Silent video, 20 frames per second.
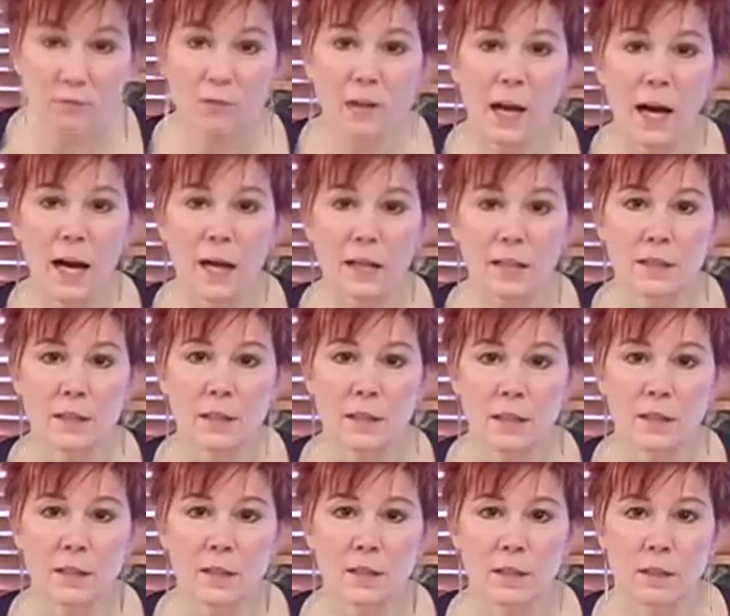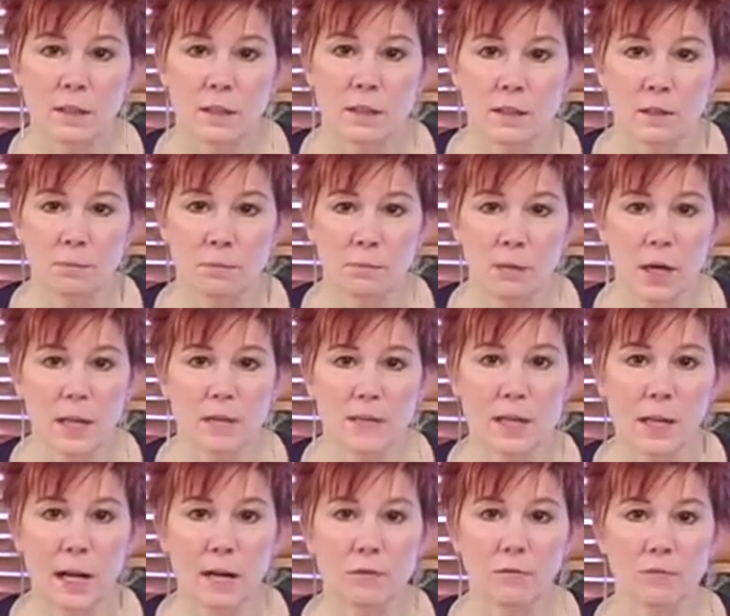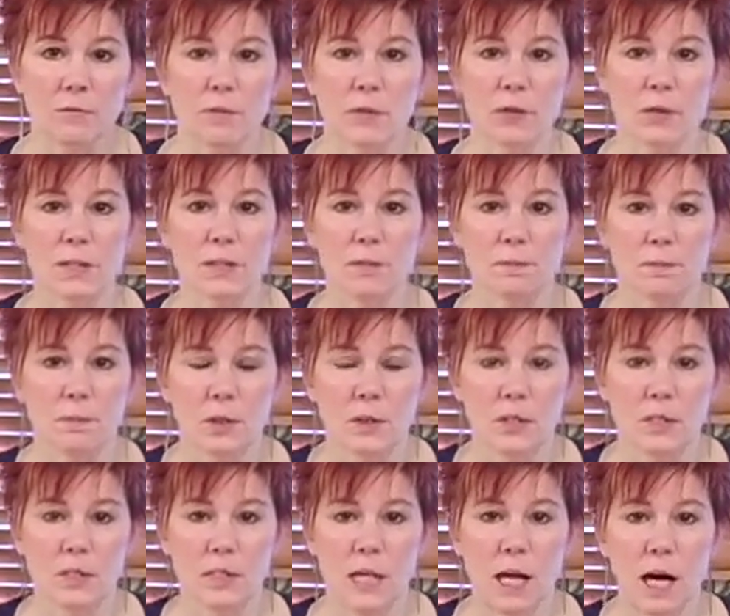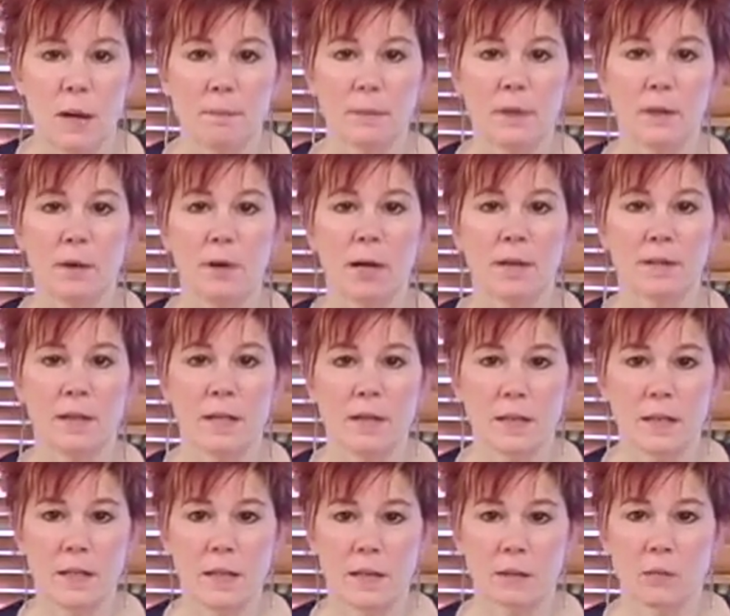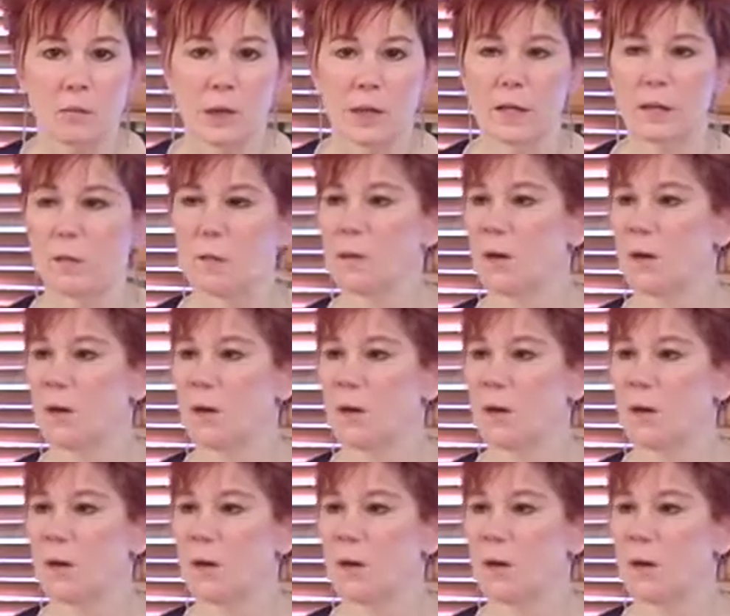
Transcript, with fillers: flat uh, bread down first, put your topping on, then another one.